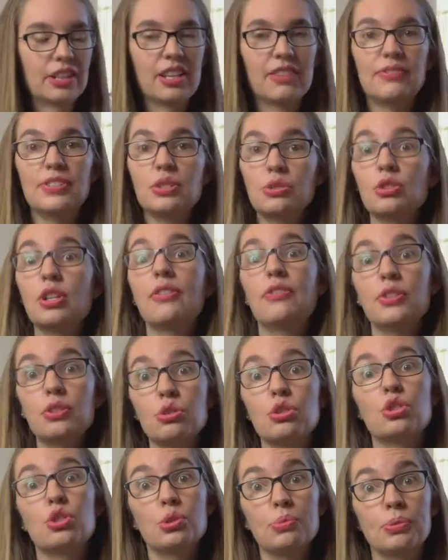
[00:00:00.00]
It
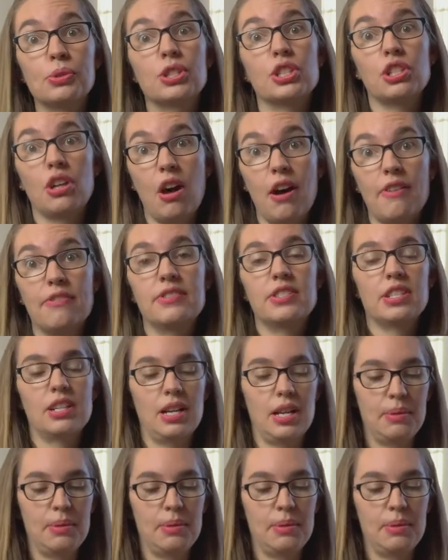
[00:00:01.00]
feels super soft,